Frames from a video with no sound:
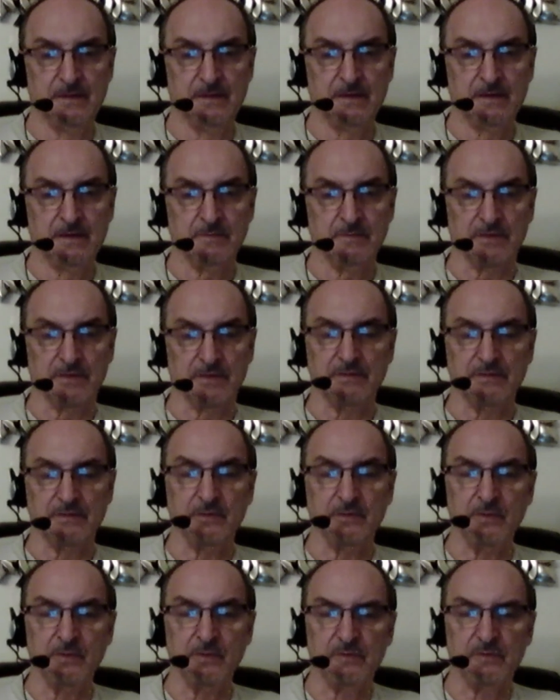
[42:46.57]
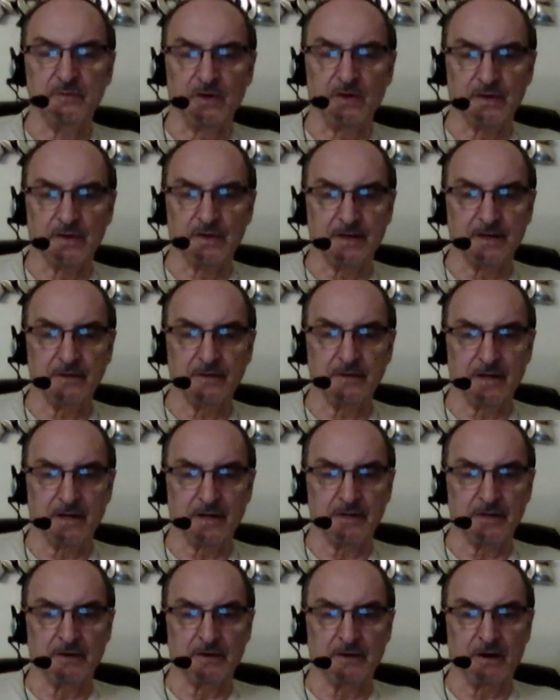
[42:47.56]
But if you remove all the doubt out of
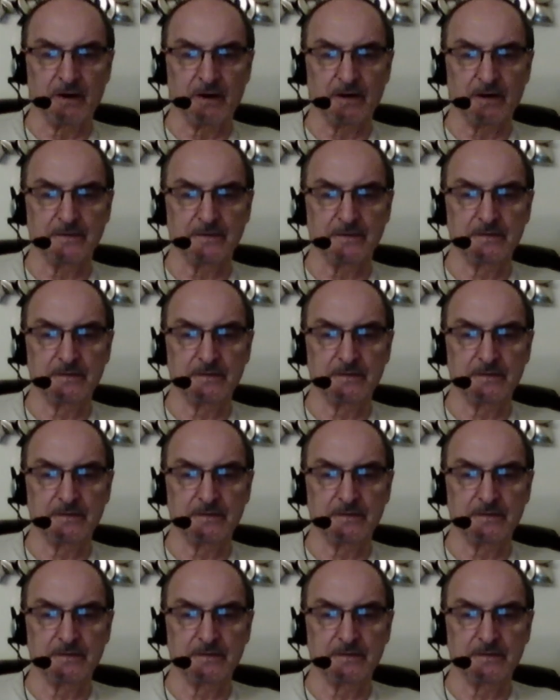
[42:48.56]
your heart